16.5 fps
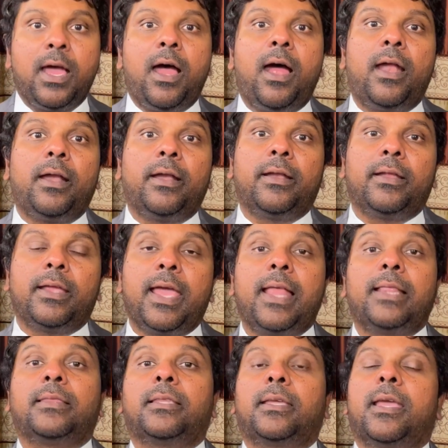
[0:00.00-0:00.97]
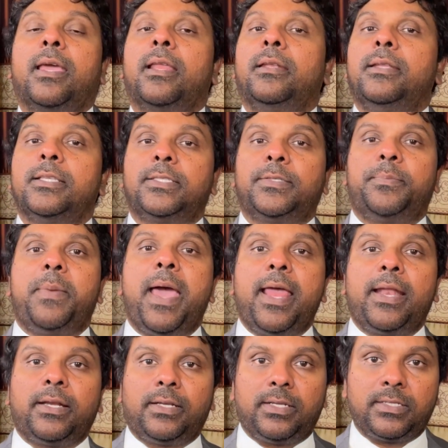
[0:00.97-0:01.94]
and healthcare
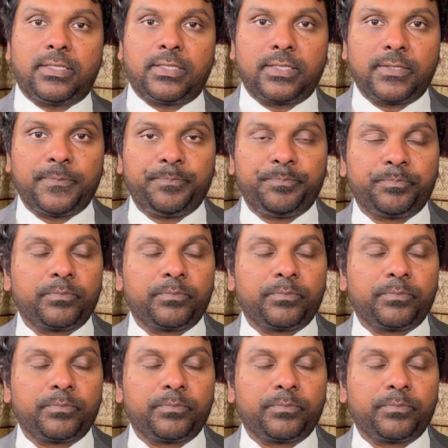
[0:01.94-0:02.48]
disparities.